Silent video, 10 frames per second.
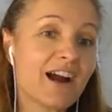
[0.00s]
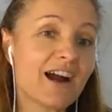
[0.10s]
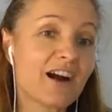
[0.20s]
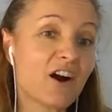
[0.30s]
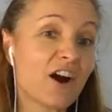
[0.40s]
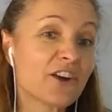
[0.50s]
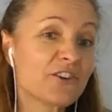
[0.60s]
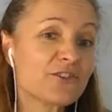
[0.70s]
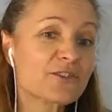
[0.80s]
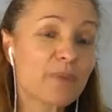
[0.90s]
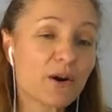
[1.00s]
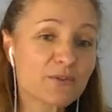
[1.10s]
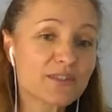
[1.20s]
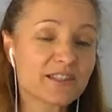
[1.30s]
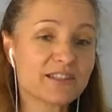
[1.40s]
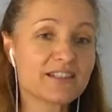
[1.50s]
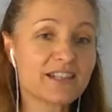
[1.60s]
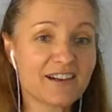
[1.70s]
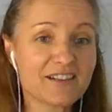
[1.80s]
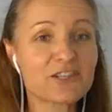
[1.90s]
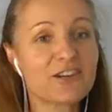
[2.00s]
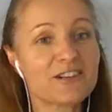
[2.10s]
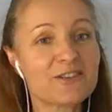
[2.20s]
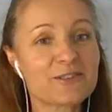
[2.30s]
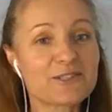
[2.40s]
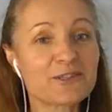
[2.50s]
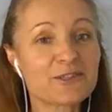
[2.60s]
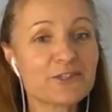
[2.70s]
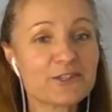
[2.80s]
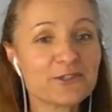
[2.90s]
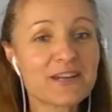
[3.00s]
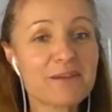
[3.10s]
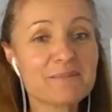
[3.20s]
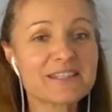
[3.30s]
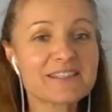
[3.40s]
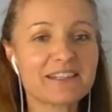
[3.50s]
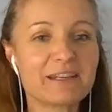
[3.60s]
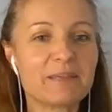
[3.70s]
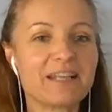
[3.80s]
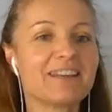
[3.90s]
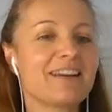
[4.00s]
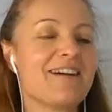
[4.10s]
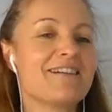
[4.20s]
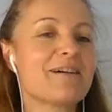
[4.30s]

I use pulse and tongue diagnosis. So if you do come and see me,